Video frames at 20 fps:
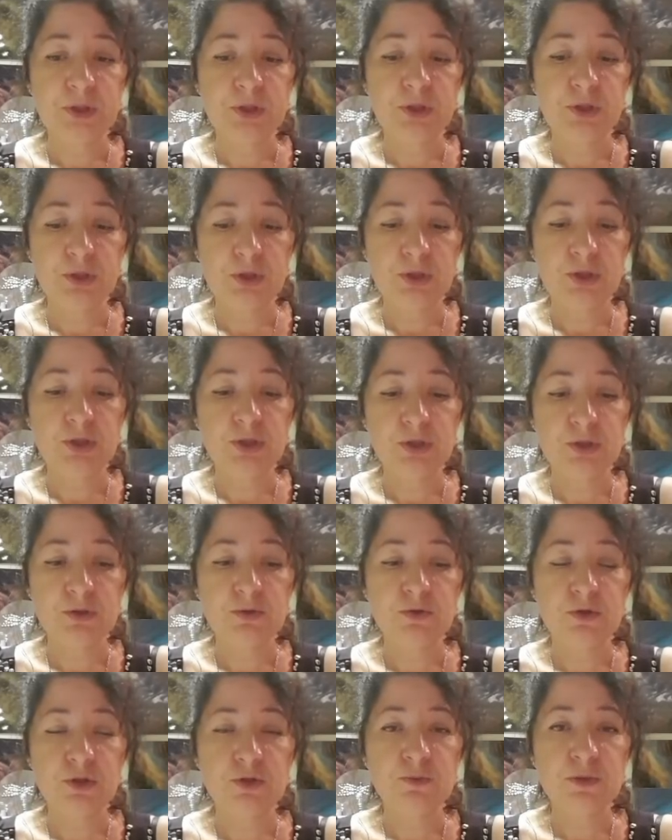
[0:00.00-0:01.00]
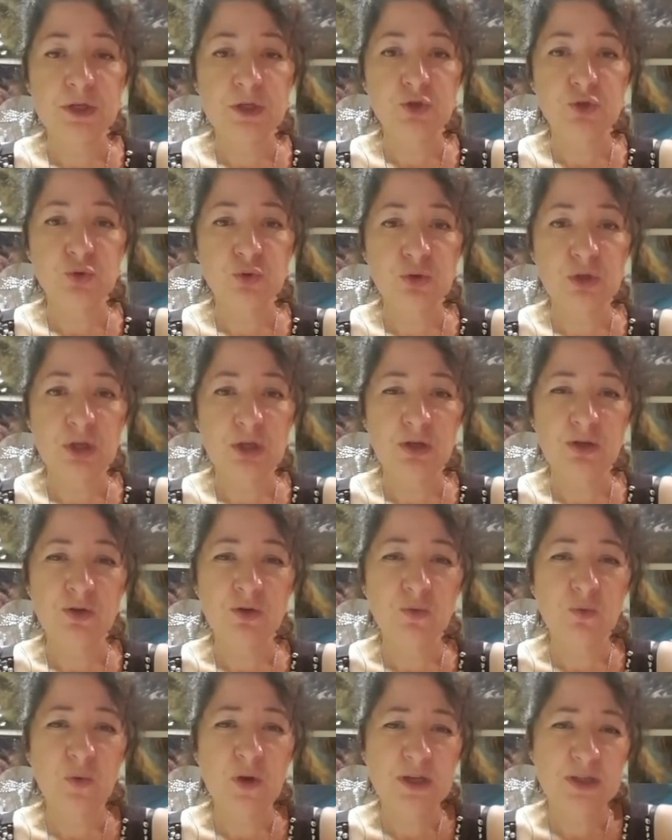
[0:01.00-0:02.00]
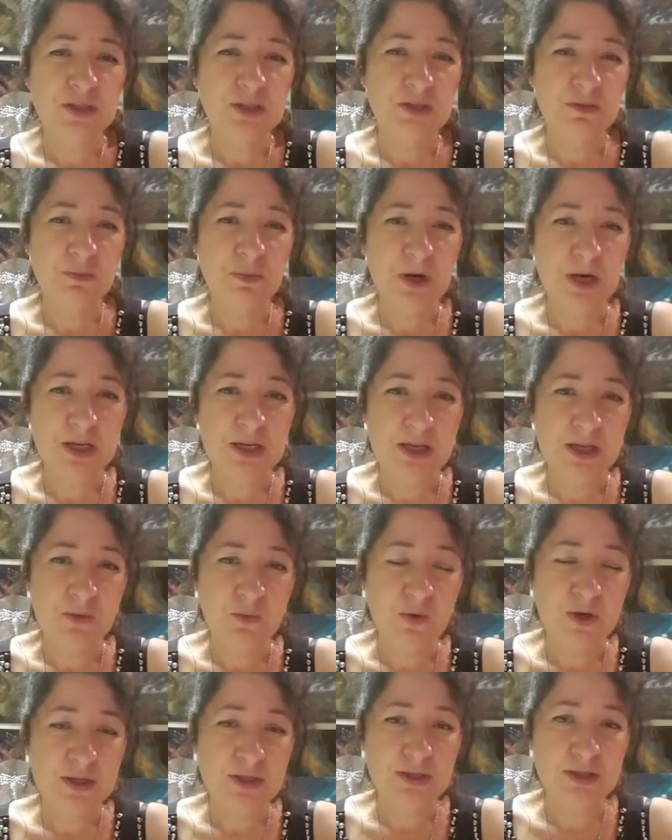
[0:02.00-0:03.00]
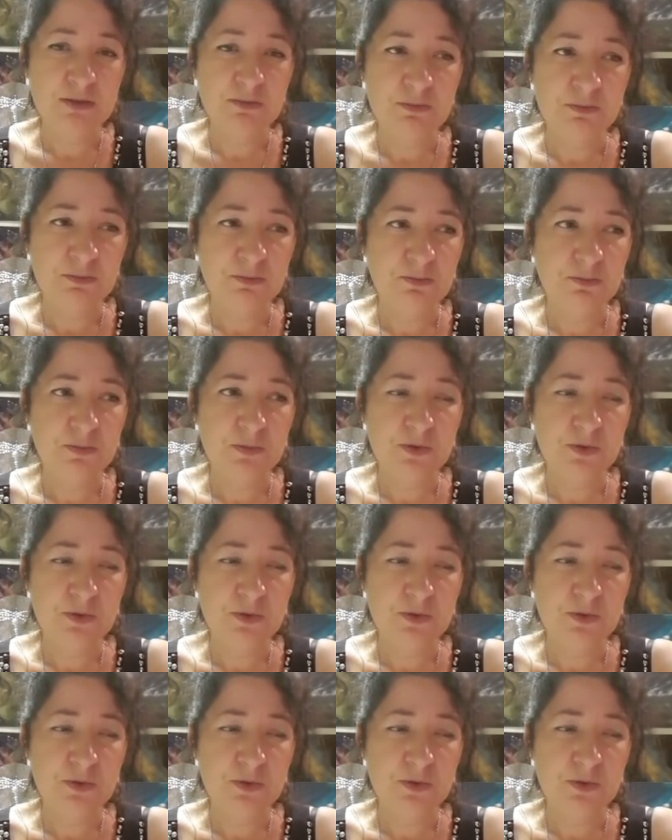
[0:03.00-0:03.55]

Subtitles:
you just make sure that you're not wasting money, and wasting,